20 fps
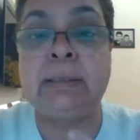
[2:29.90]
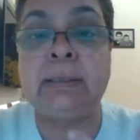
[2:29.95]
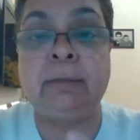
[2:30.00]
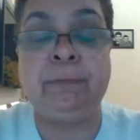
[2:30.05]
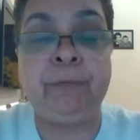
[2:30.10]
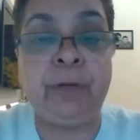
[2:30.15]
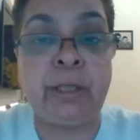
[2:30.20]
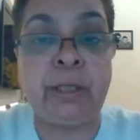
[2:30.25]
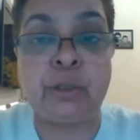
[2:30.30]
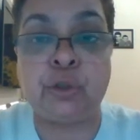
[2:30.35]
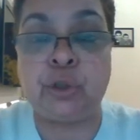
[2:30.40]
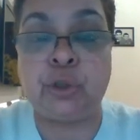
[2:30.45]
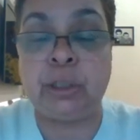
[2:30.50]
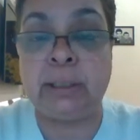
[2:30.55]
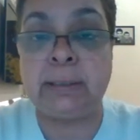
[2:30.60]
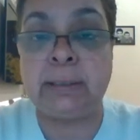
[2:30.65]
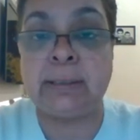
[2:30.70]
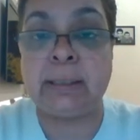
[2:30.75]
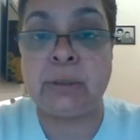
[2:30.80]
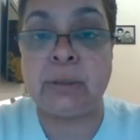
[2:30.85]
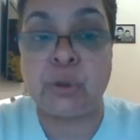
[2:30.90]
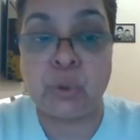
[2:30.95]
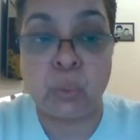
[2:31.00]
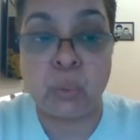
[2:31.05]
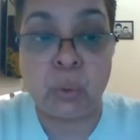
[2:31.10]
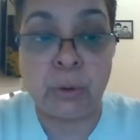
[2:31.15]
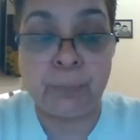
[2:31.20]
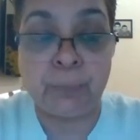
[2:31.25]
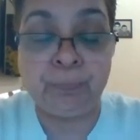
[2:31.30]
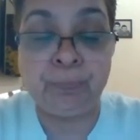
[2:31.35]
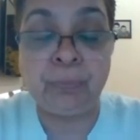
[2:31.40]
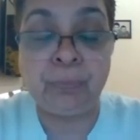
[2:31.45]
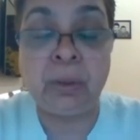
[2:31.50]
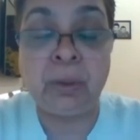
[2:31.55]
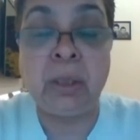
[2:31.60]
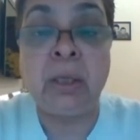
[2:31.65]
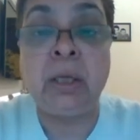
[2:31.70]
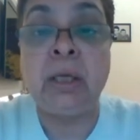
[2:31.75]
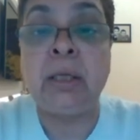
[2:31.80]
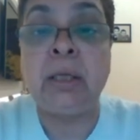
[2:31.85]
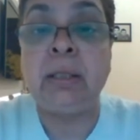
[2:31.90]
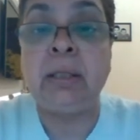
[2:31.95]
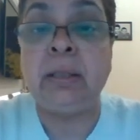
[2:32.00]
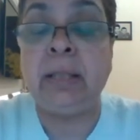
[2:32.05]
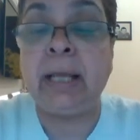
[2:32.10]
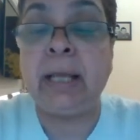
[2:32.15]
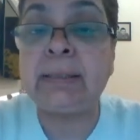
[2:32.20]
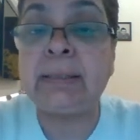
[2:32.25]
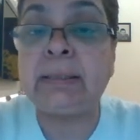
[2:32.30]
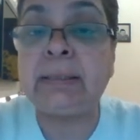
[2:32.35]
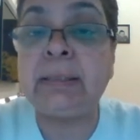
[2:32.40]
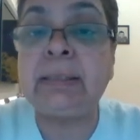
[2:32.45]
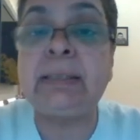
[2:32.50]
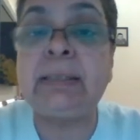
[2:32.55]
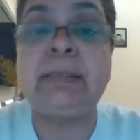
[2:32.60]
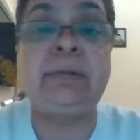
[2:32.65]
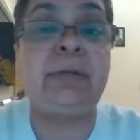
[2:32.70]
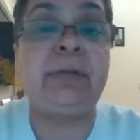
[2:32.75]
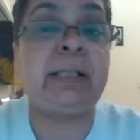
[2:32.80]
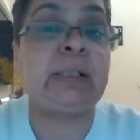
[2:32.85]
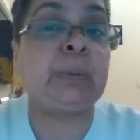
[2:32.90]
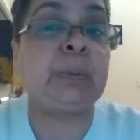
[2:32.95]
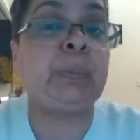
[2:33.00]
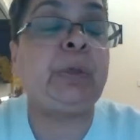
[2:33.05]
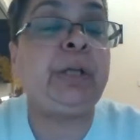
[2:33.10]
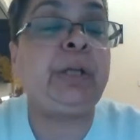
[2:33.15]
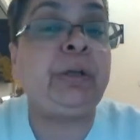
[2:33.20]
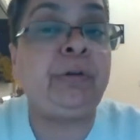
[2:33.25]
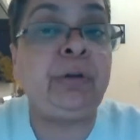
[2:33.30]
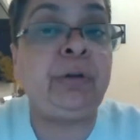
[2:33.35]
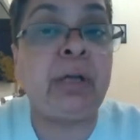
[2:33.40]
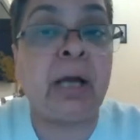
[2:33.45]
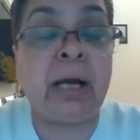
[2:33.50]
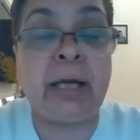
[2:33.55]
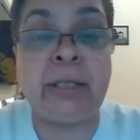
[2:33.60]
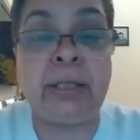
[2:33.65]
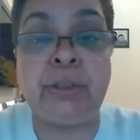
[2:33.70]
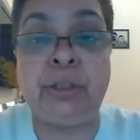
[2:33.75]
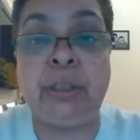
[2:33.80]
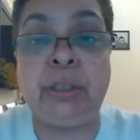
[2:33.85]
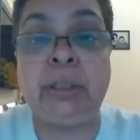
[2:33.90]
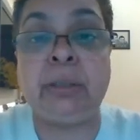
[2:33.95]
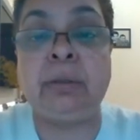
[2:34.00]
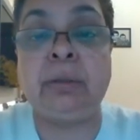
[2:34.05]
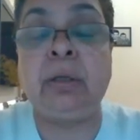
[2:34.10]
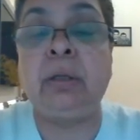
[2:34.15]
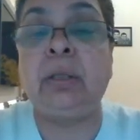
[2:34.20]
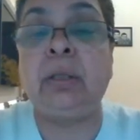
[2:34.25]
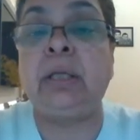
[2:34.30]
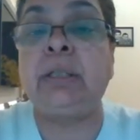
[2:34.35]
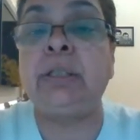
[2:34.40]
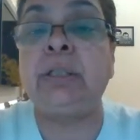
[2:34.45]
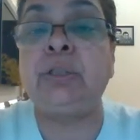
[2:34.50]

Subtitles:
the face shields, and so on. Next is respiratory hygiene. That